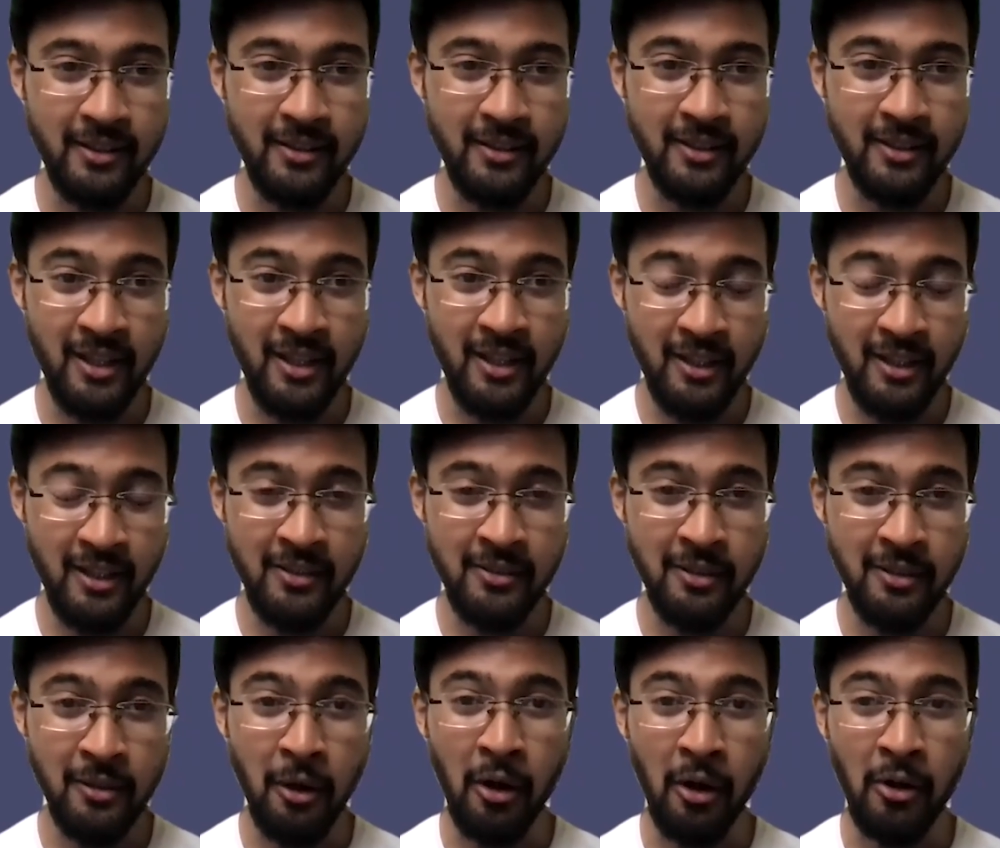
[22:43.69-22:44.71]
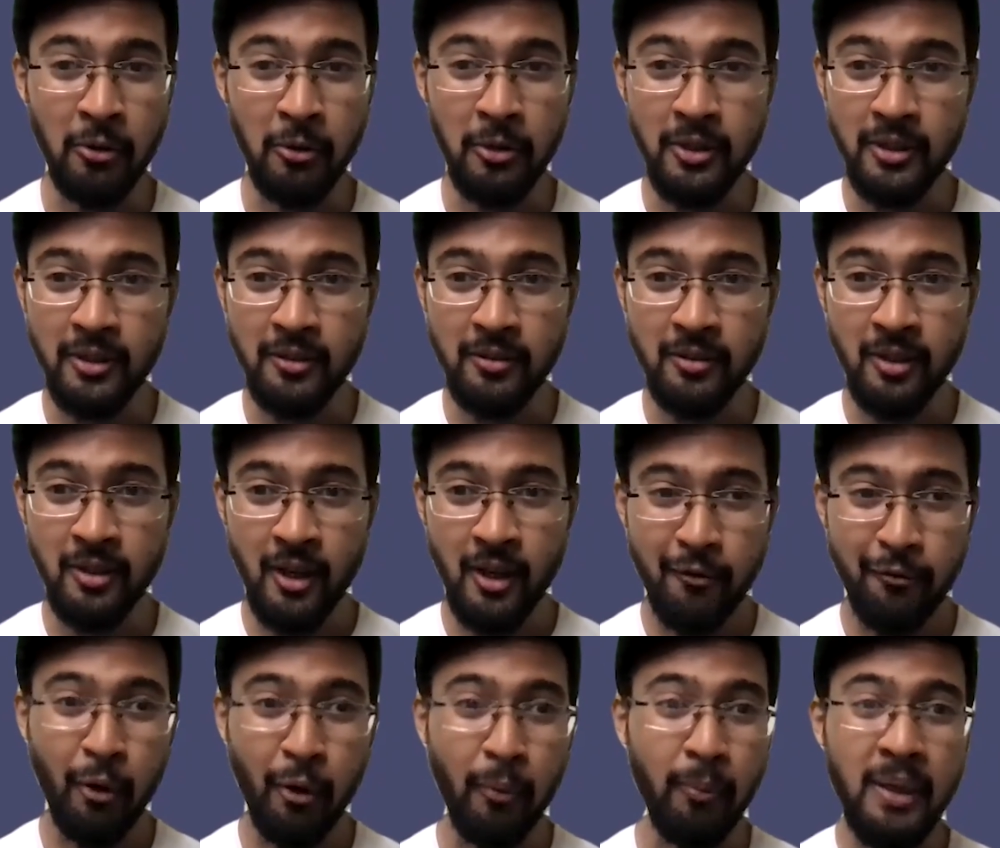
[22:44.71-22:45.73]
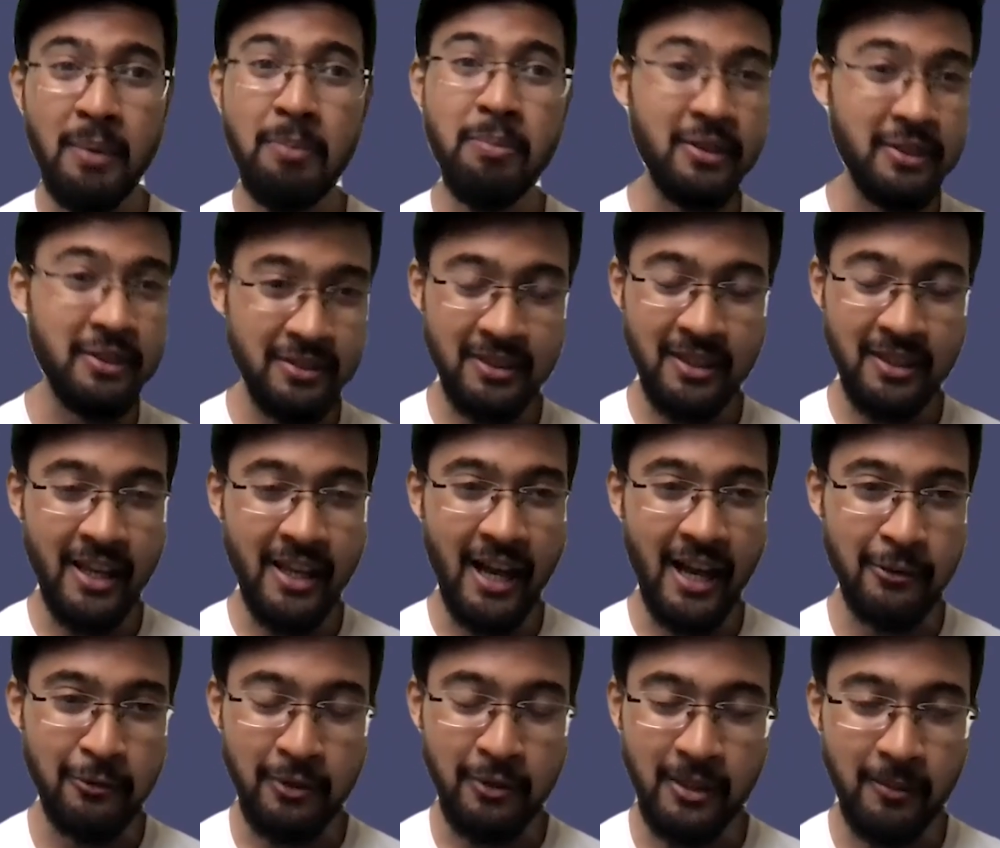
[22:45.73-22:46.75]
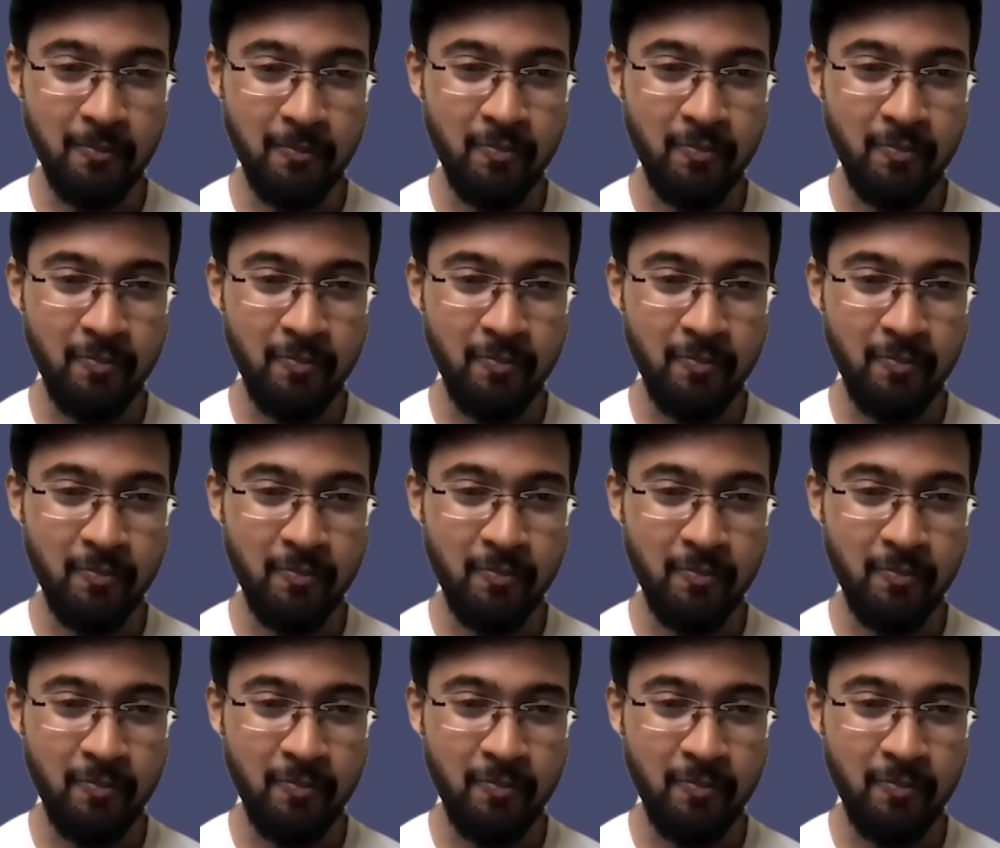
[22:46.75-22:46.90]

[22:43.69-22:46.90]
there is a lot to learn for me personally as well.